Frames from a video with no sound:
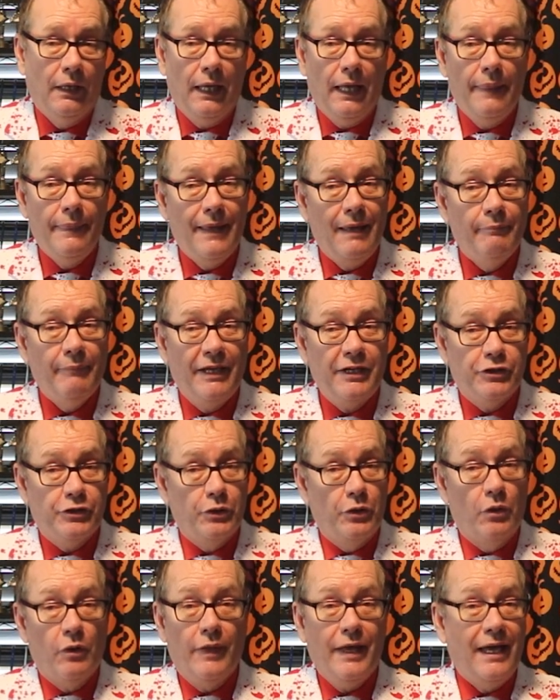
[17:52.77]
and then make
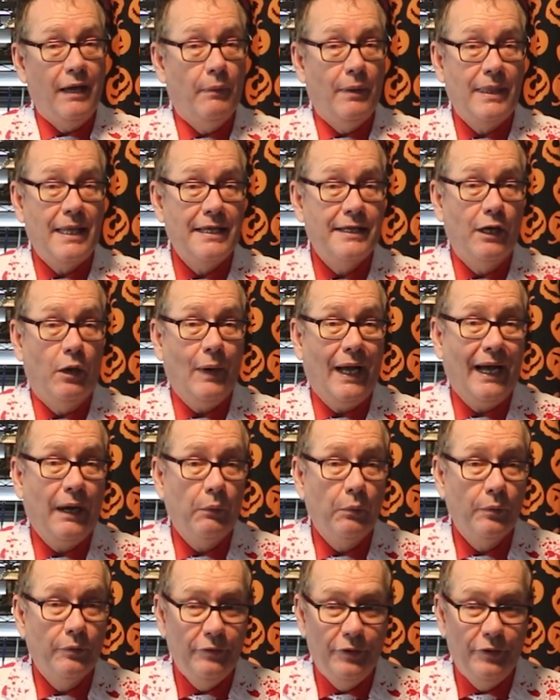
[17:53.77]
sure you're there when they go out.